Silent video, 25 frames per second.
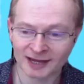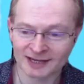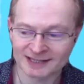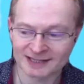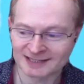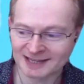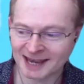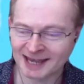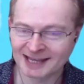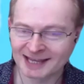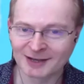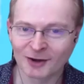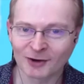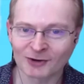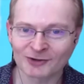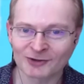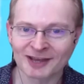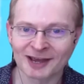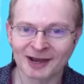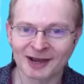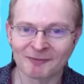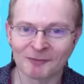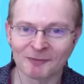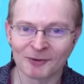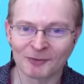Yeah,
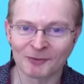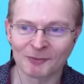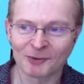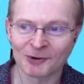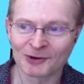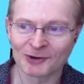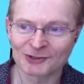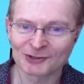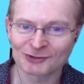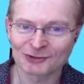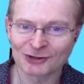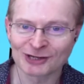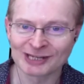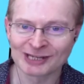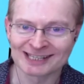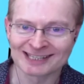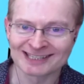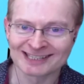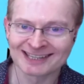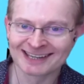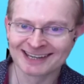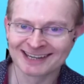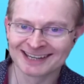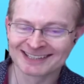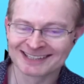lockdown. What a treat
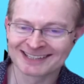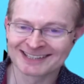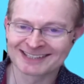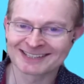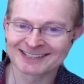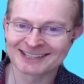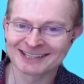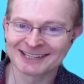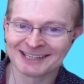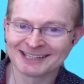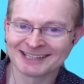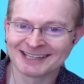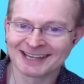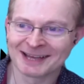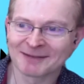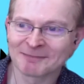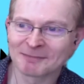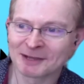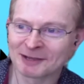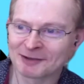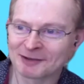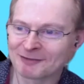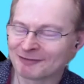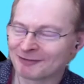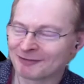to see a
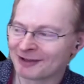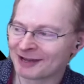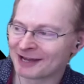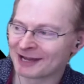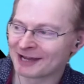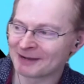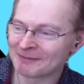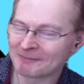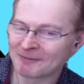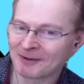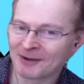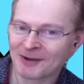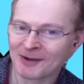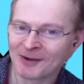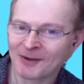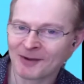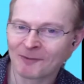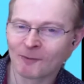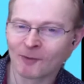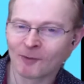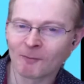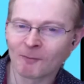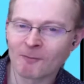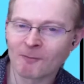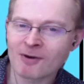bit of
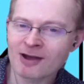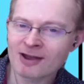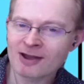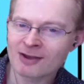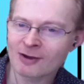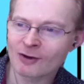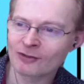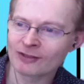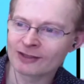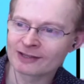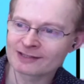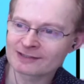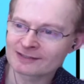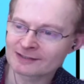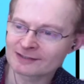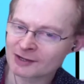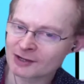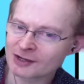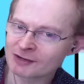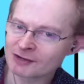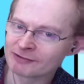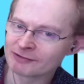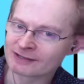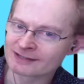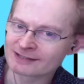what might on the
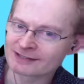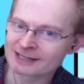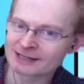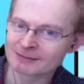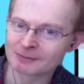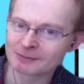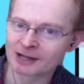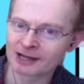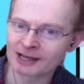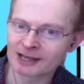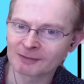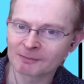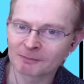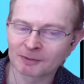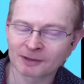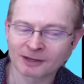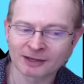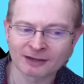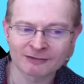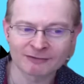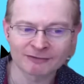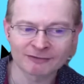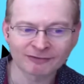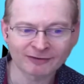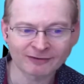surface seem like a bit
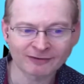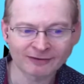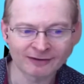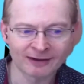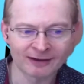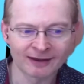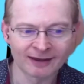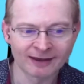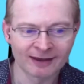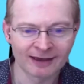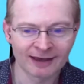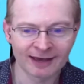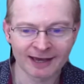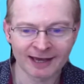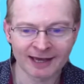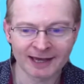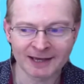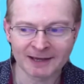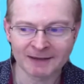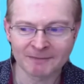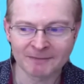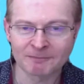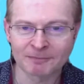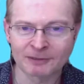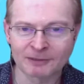of
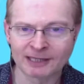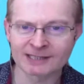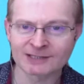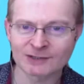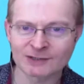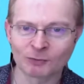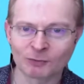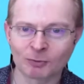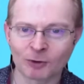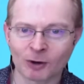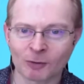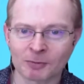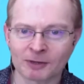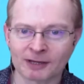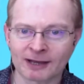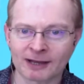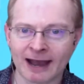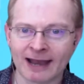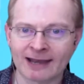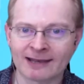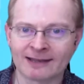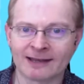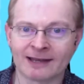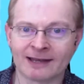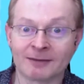political
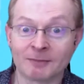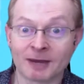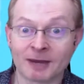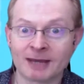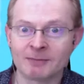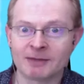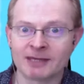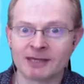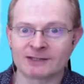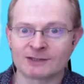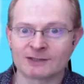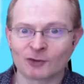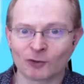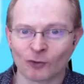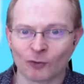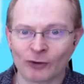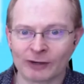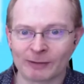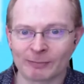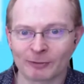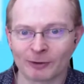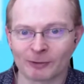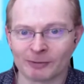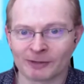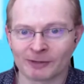propaganda and maybe Tory
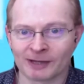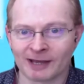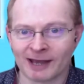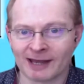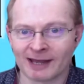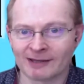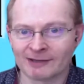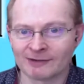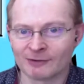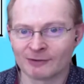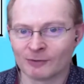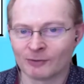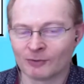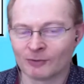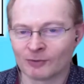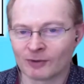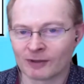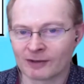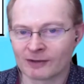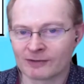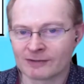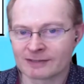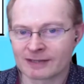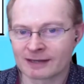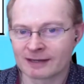propaganda, all those